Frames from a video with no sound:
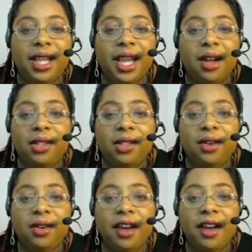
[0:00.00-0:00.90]
And they
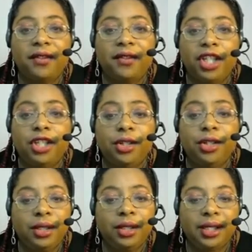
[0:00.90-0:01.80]
also have
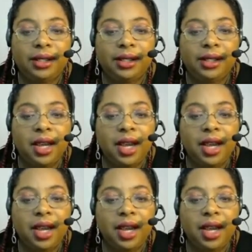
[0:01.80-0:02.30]
to-do lists.